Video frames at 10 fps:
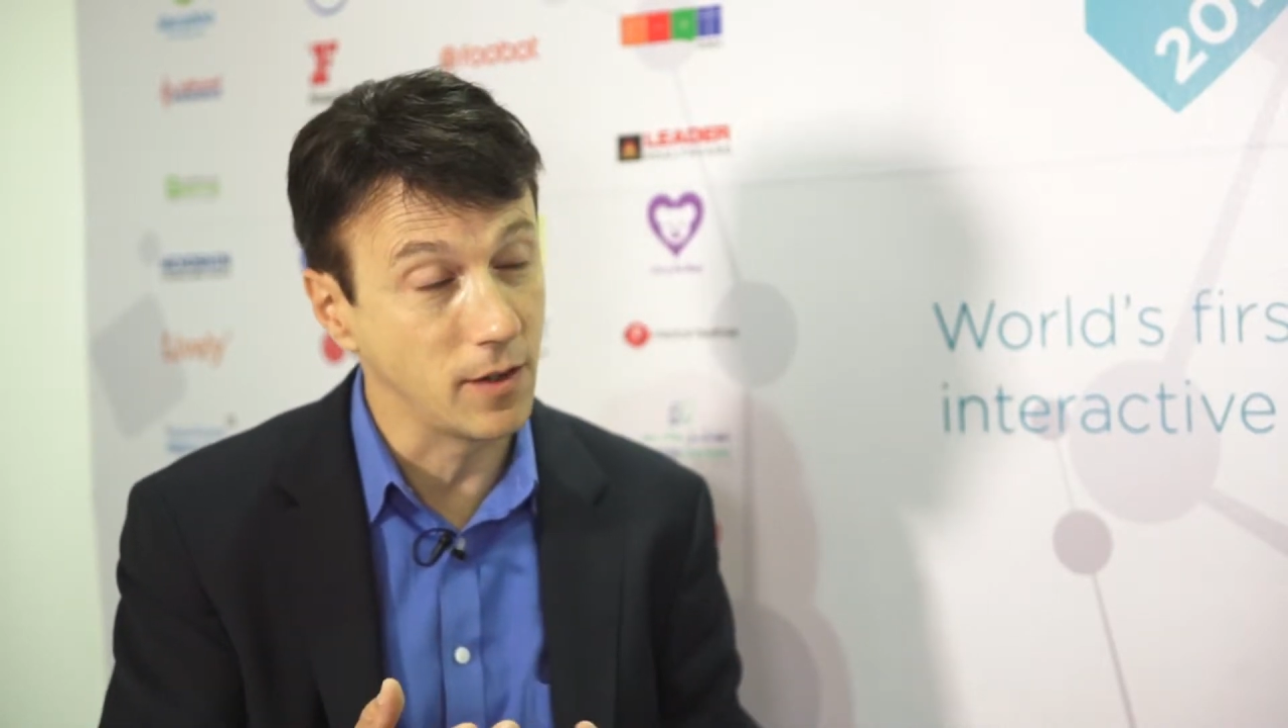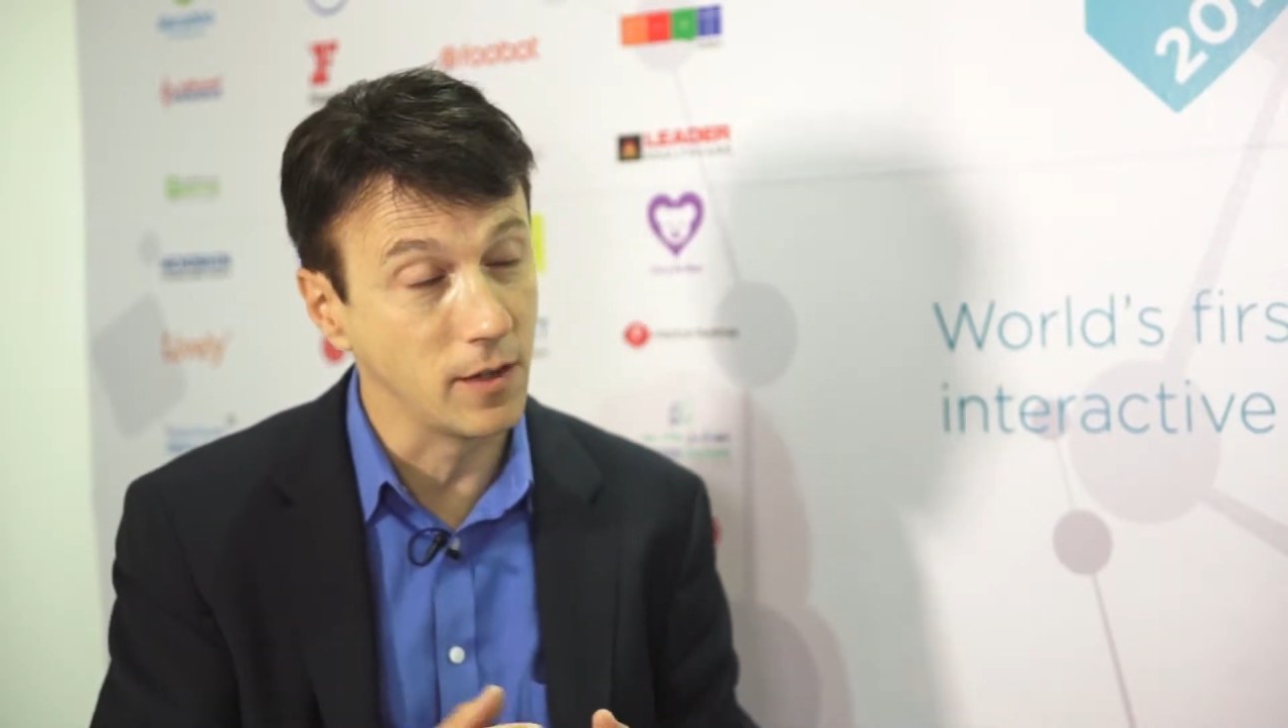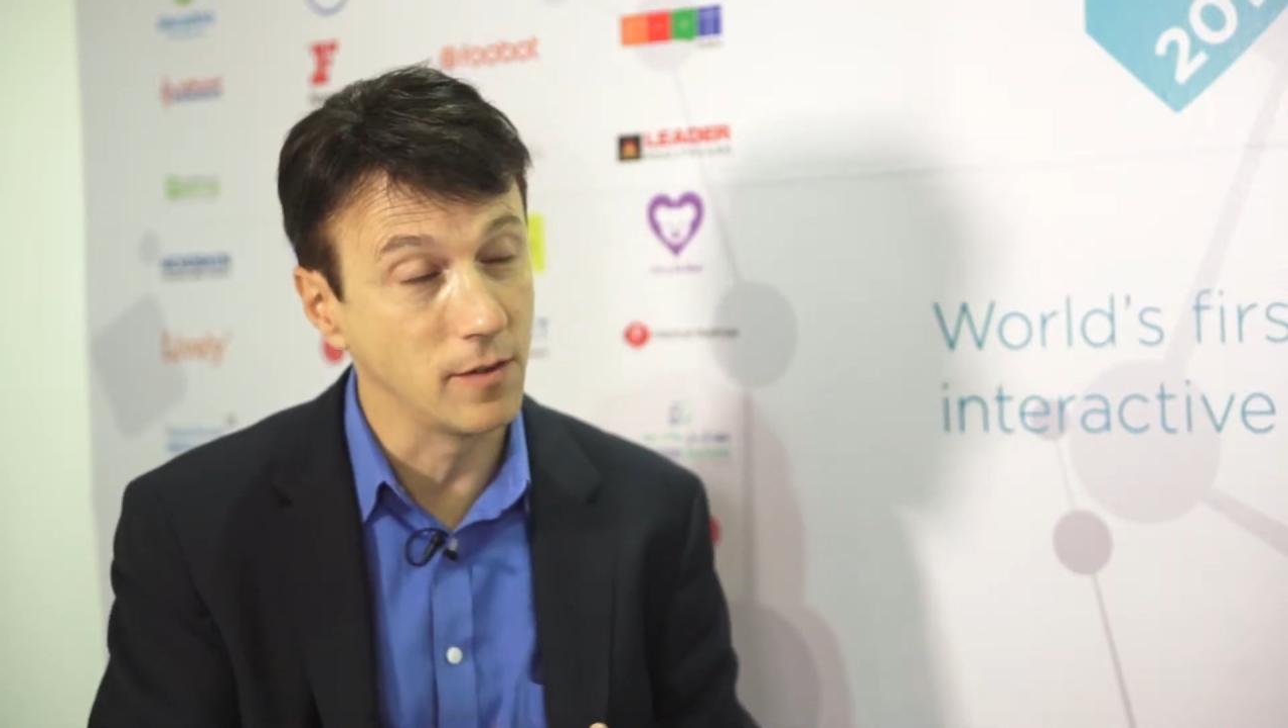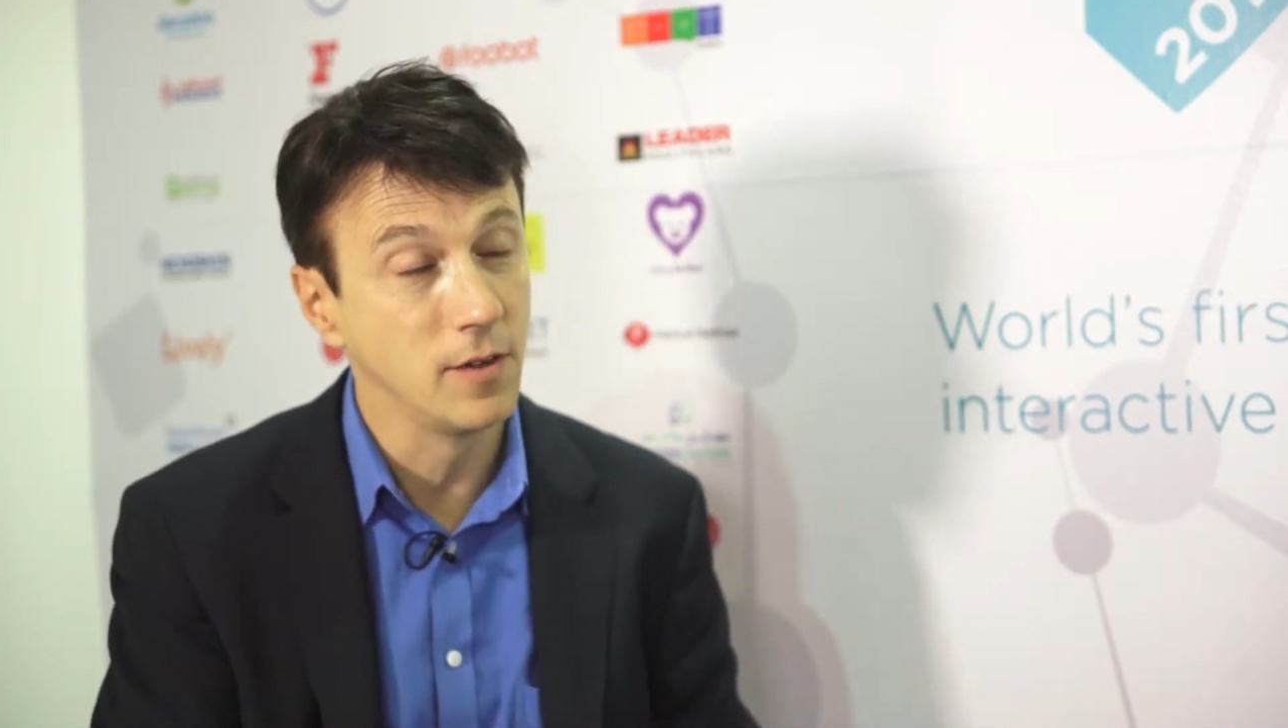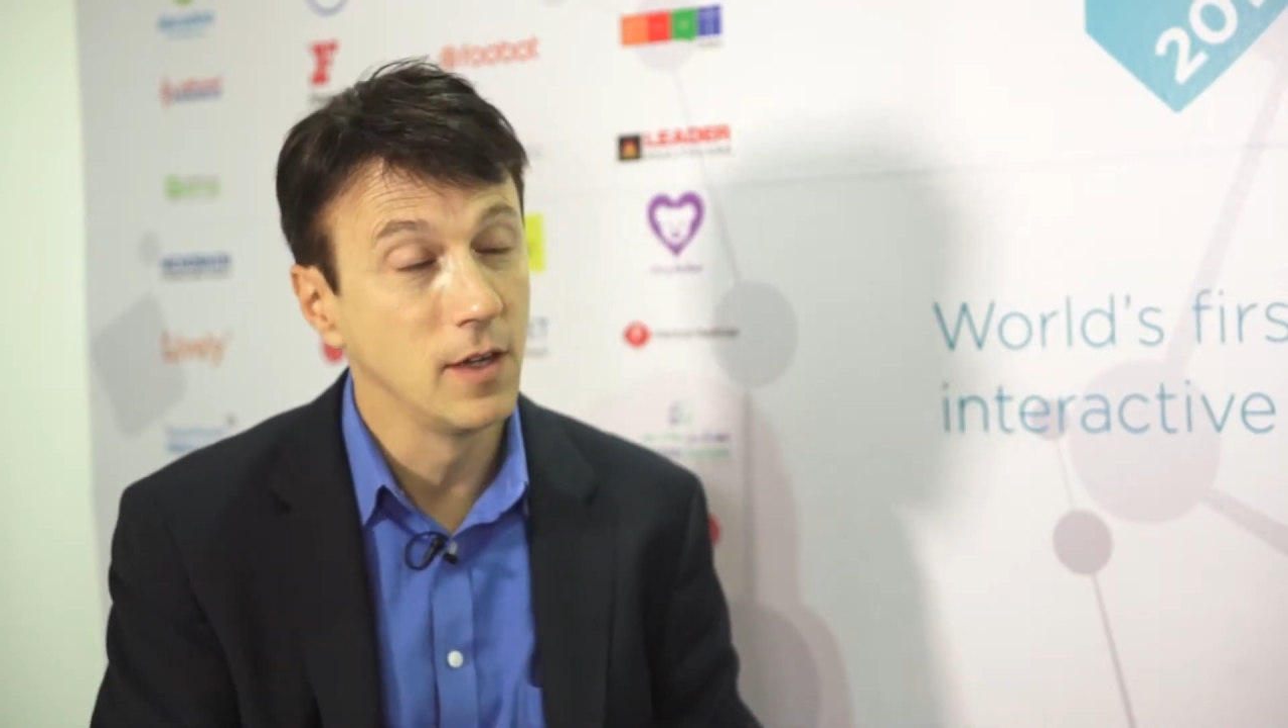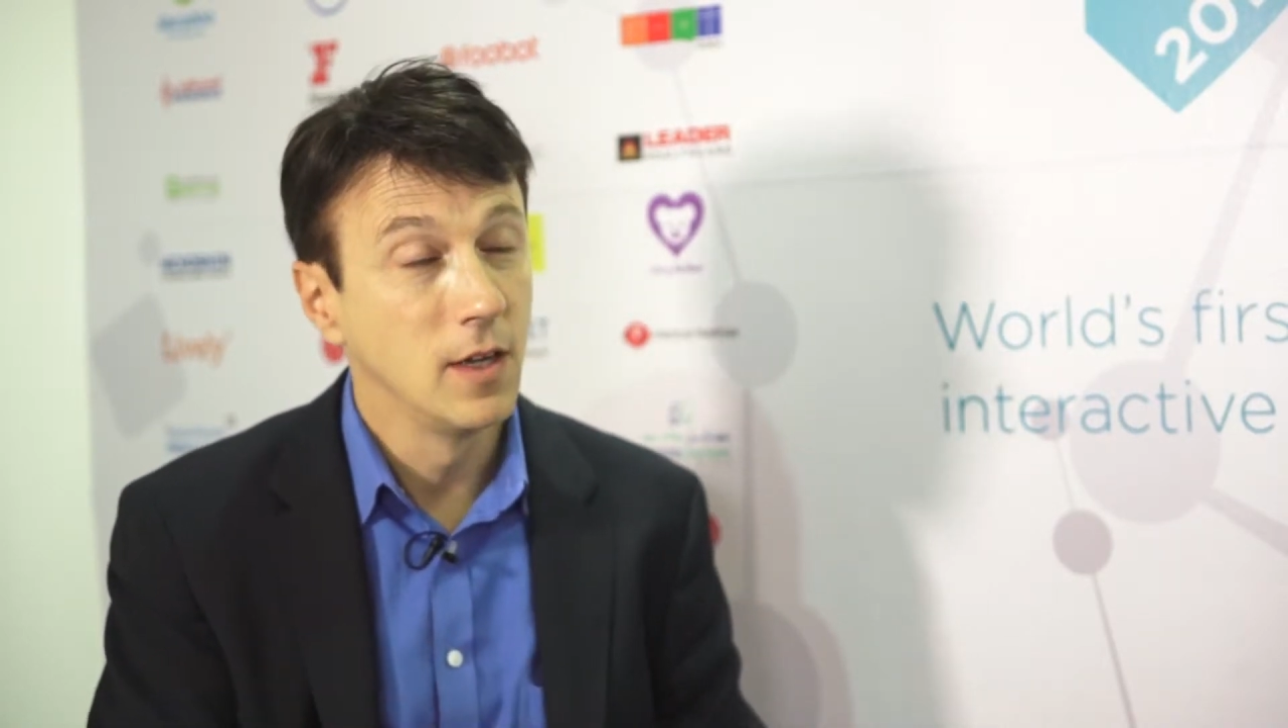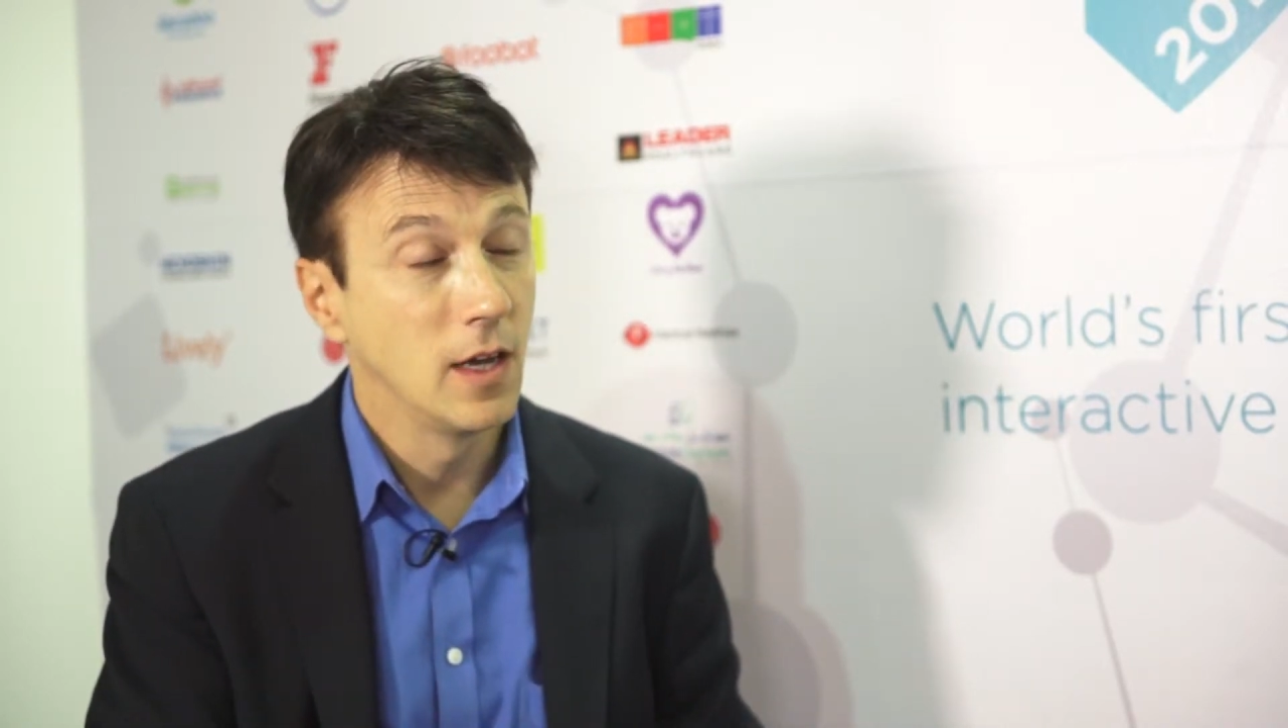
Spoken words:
of